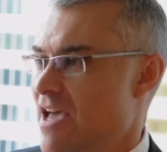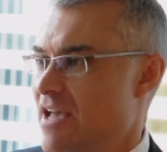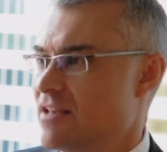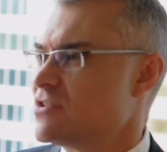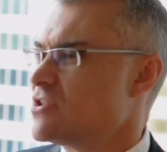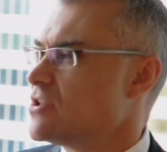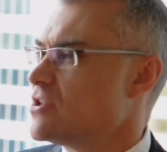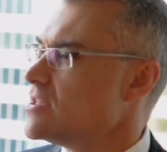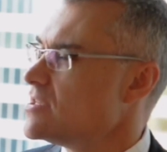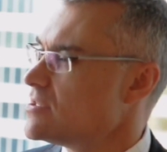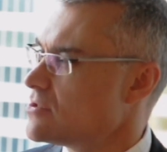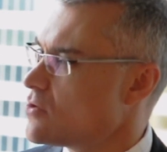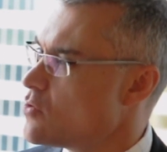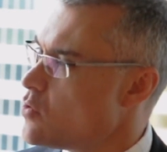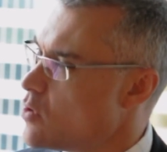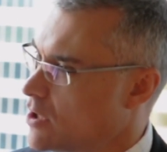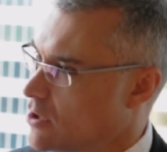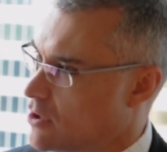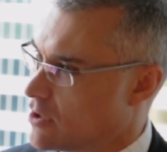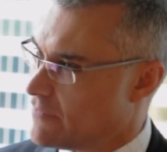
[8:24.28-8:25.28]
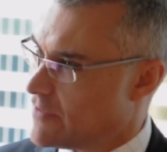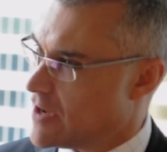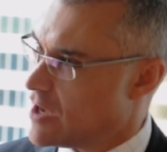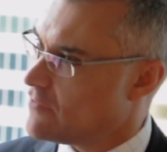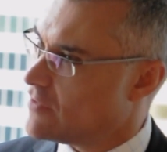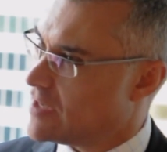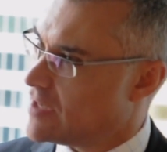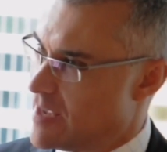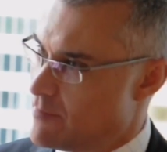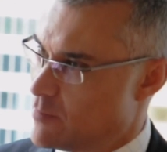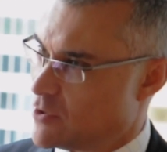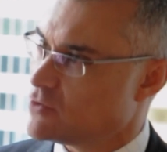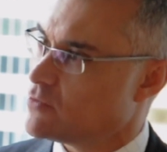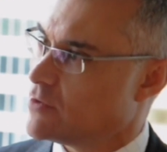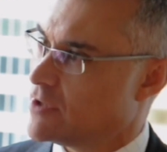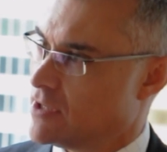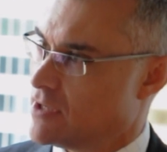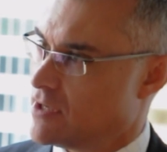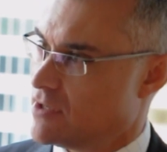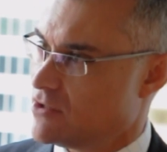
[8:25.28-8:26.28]
And so there's quite a lot of overlap
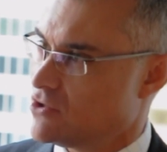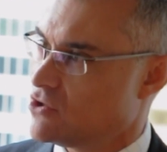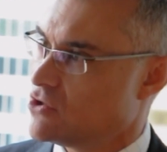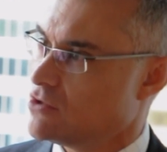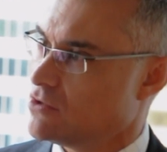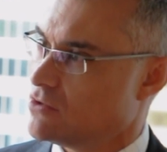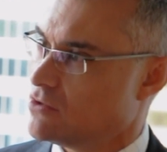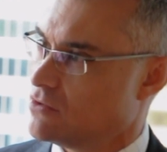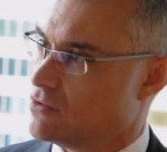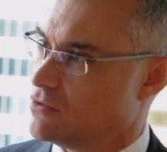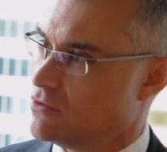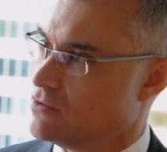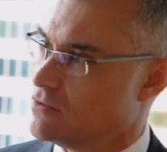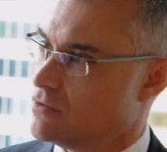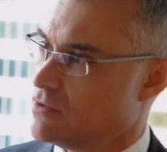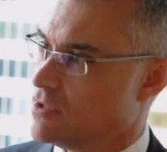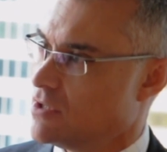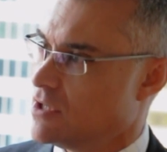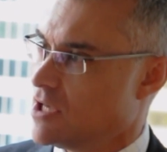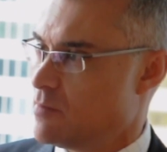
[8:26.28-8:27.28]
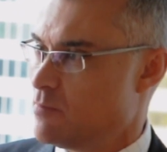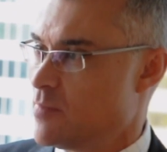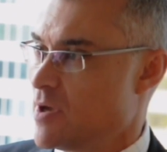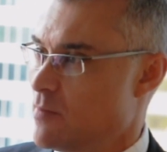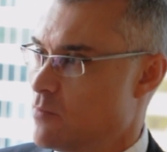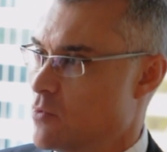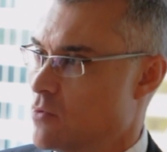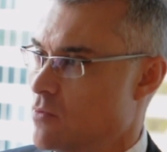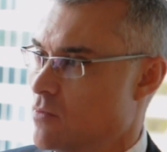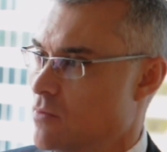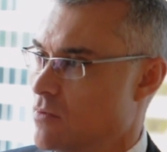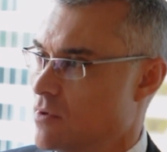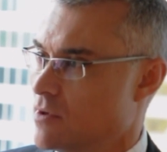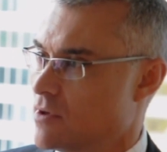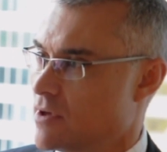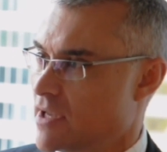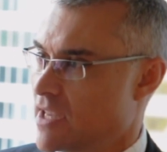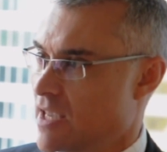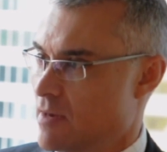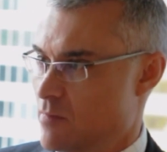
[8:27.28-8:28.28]
between those two, and people
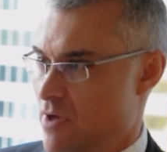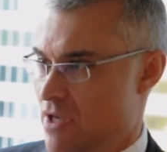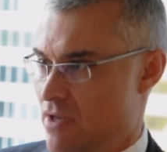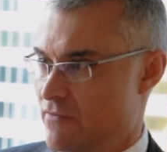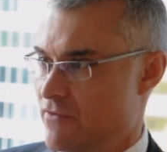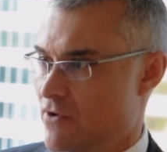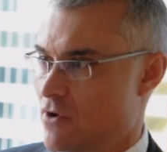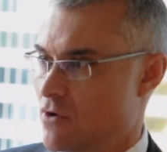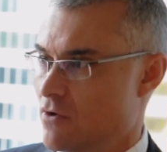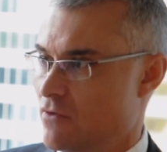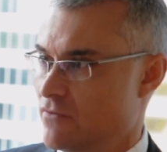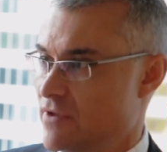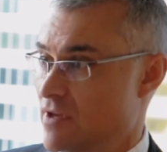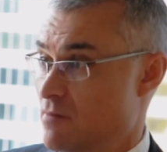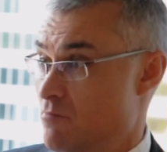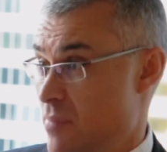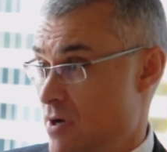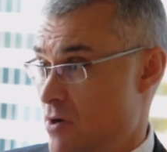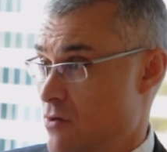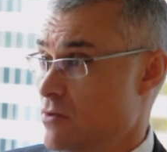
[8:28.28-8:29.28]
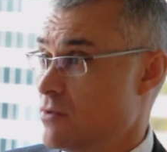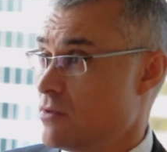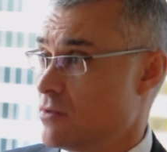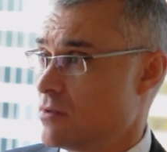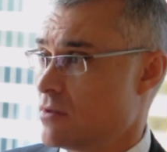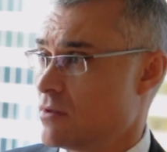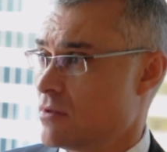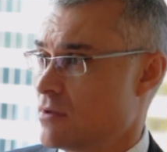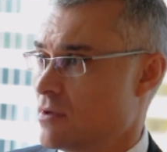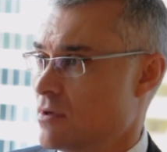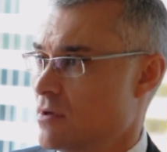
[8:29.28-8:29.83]
can be involved in both.